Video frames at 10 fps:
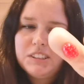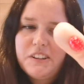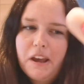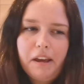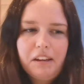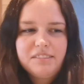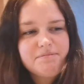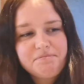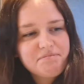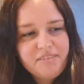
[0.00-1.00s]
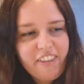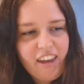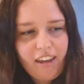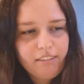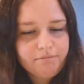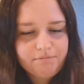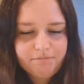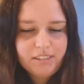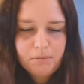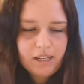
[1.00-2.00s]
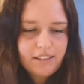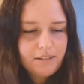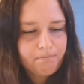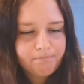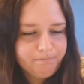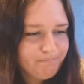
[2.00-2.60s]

stick thing. It's amazing.